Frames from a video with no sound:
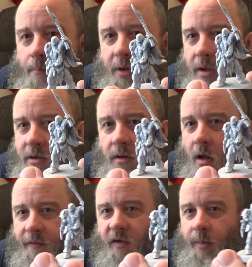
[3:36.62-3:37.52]
Blood
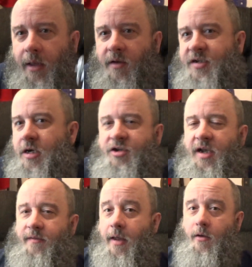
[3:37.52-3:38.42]
Claw to me. Seriously,
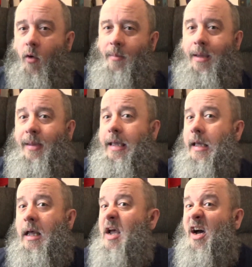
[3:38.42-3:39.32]
it did. Or maybe
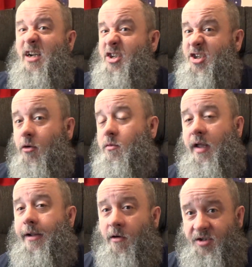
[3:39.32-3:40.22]
an Assault
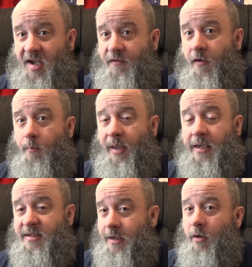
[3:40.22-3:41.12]
Intercessor,
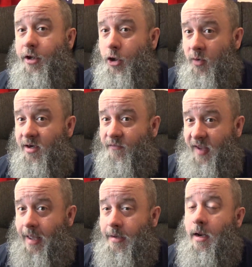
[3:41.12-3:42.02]
because they're a unit of
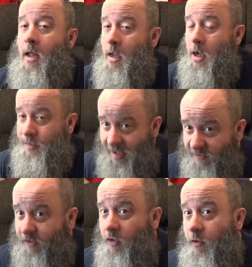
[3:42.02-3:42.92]
10.
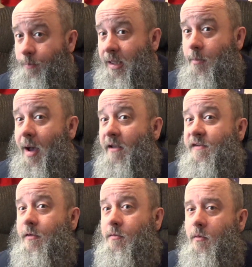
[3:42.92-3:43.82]
This could be my
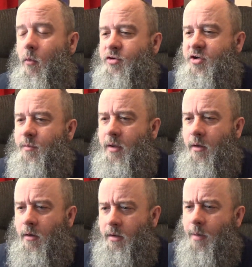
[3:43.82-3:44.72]
Assault... Well, excuse me.
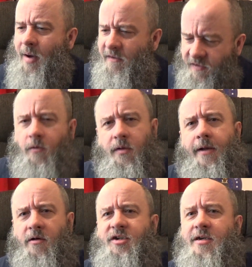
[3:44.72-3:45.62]
Yeah, my Assault
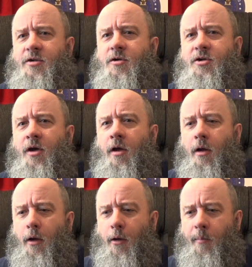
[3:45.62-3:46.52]
Intercessors.
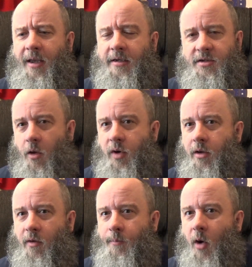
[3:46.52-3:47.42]
Because Logan
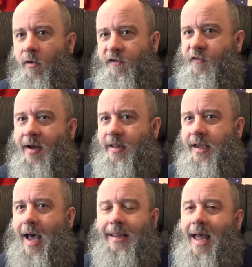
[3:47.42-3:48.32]
Grimnar has finally
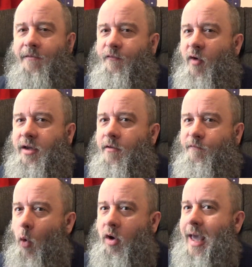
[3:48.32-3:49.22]
got that frickin'
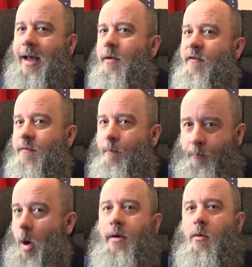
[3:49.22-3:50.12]
fork out of his
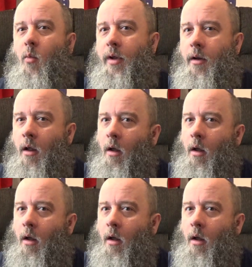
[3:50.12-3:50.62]
butt and went,